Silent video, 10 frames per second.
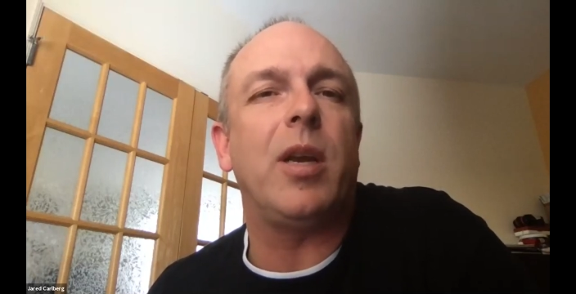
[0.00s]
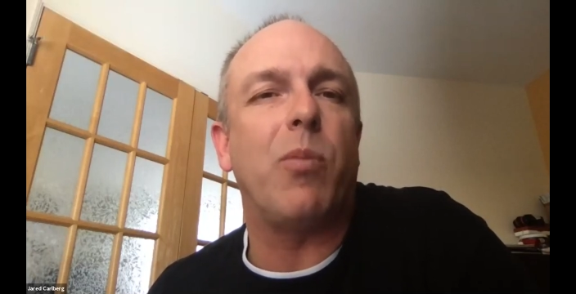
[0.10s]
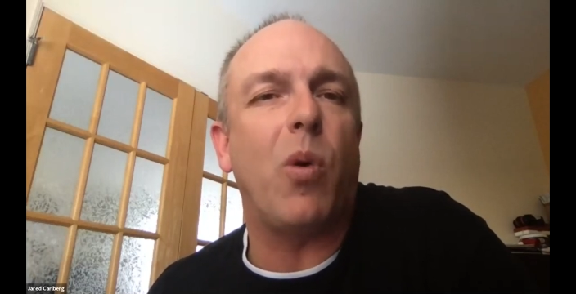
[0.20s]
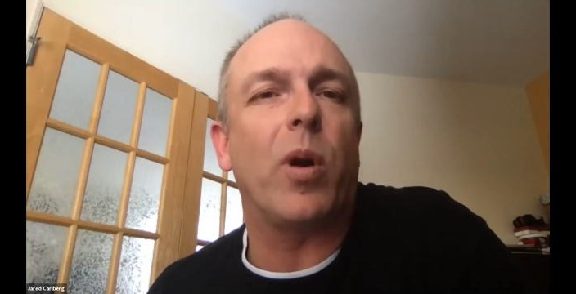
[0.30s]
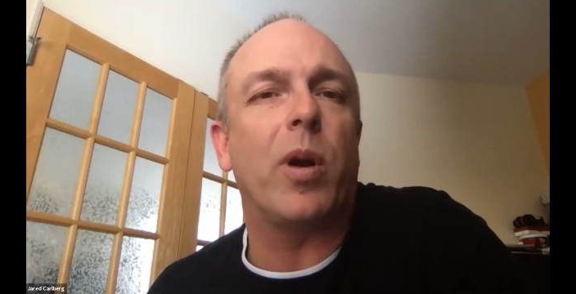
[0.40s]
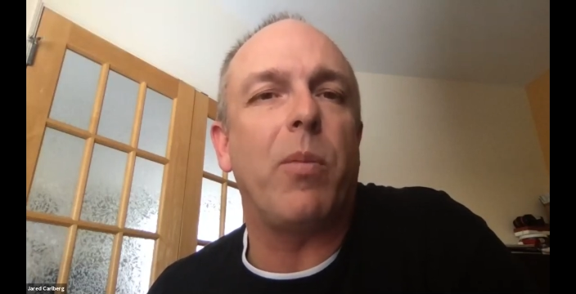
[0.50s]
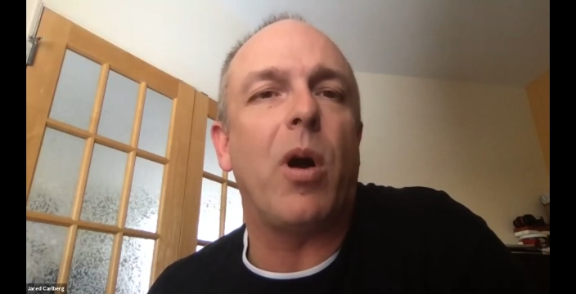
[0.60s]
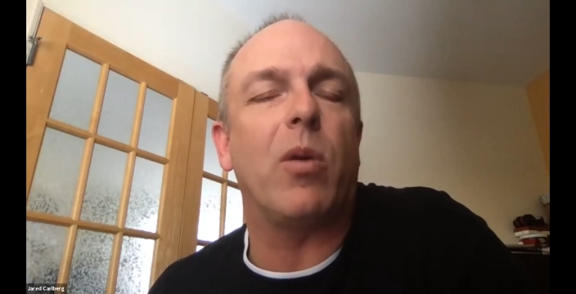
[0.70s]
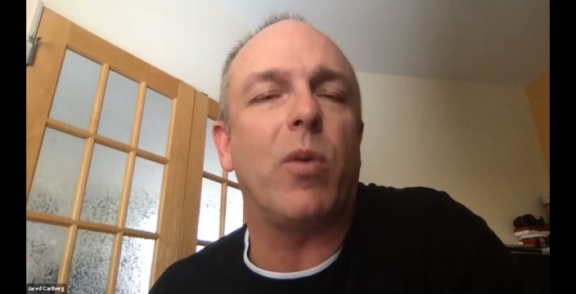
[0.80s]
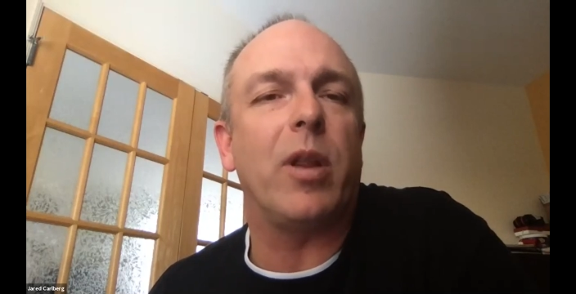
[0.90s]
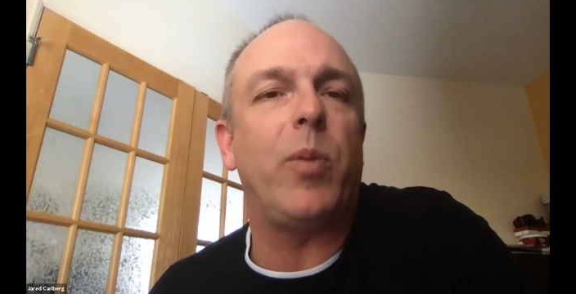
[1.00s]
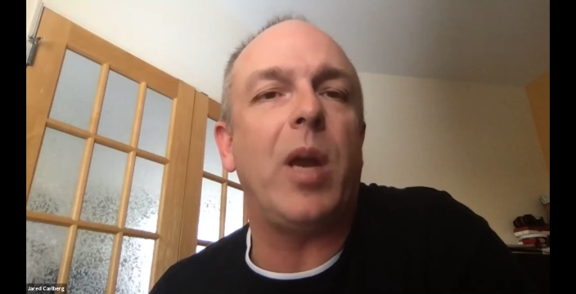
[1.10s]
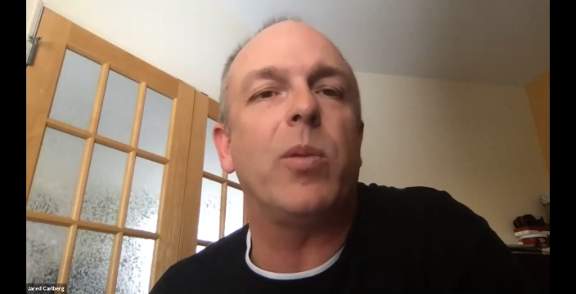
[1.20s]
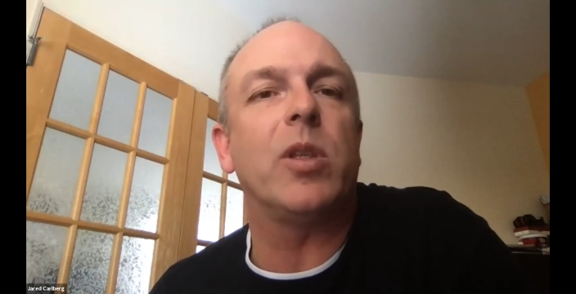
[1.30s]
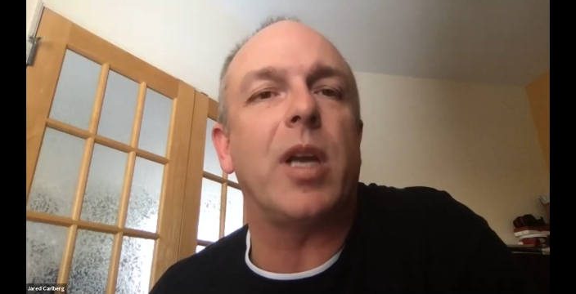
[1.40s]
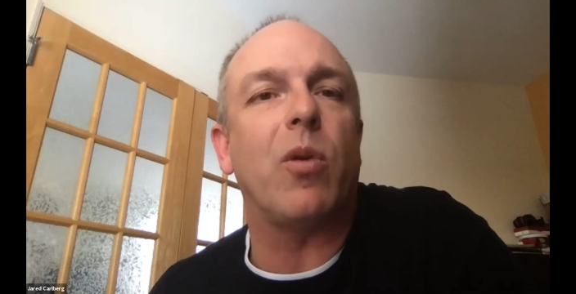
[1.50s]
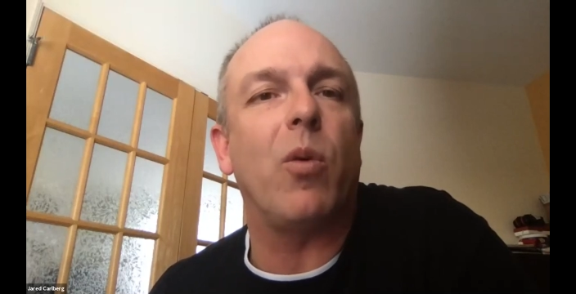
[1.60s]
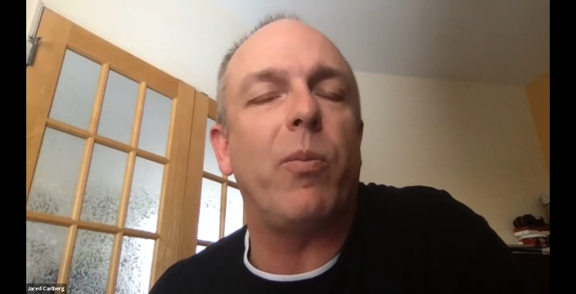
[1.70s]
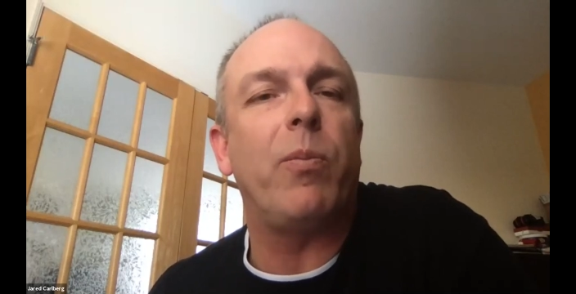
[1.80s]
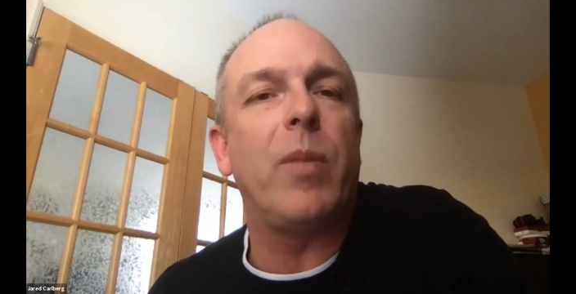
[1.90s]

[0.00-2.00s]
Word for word: important part. One of the papers I wrote